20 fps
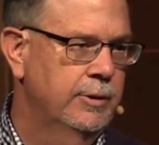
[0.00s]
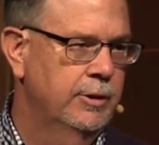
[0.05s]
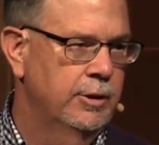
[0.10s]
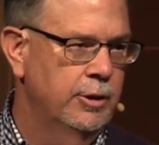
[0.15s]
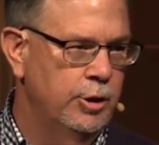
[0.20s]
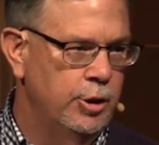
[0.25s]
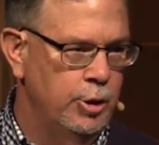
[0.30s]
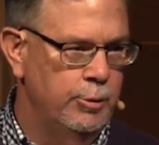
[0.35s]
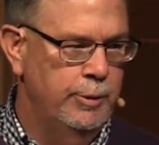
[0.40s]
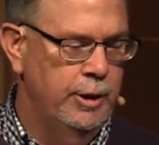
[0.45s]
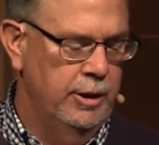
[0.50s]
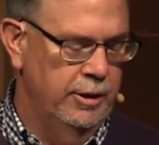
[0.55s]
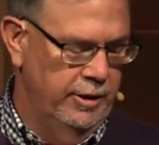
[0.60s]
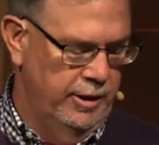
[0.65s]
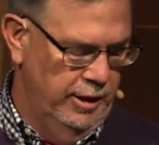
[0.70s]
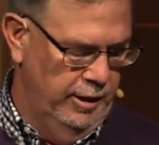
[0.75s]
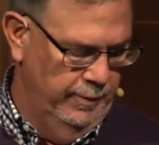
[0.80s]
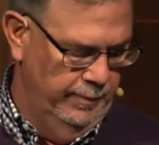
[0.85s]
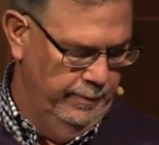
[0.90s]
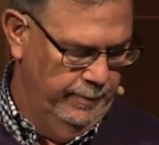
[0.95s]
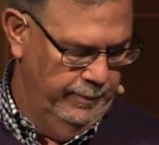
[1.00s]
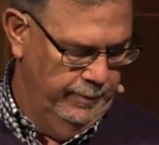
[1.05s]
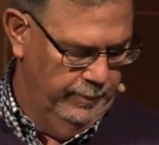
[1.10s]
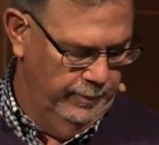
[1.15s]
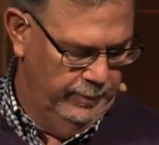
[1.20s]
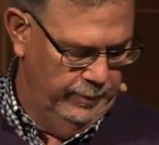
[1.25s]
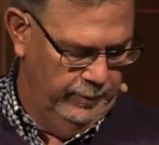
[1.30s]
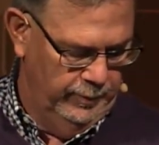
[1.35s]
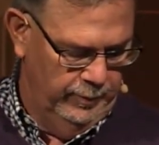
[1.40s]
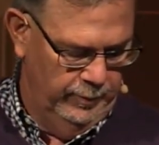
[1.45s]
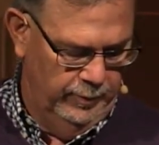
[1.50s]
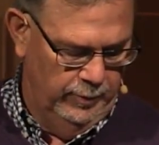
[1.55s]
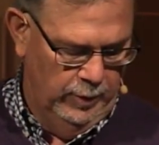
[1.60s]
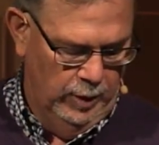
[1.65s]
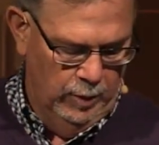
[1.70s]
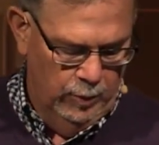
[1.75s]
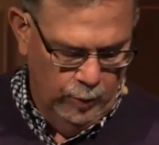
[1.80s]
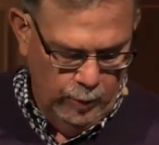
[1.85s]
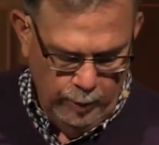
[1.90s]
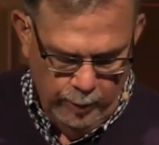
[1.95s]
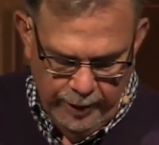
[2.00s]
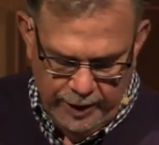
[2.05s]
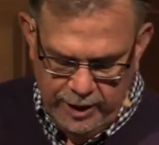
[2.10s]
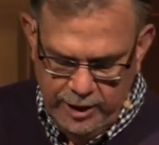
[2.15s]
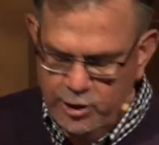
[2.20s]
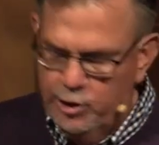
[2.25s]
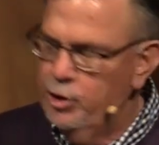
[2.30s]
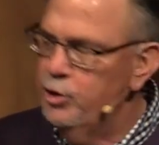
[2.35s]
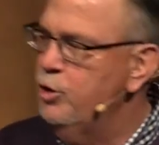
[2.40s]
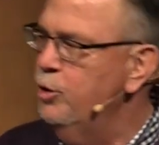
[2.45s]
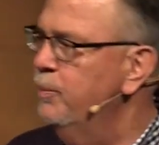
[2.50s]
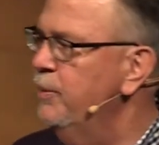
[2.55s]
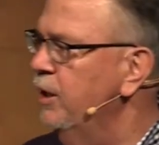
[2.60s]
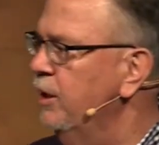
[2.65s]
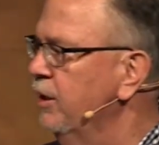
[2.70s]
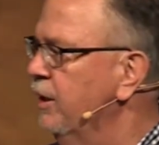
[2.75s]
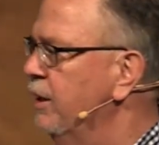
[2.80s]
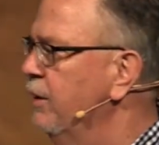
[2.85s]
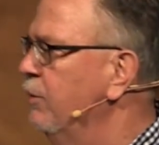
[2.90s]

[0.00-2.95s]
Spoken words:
Humility. Well, what is humility?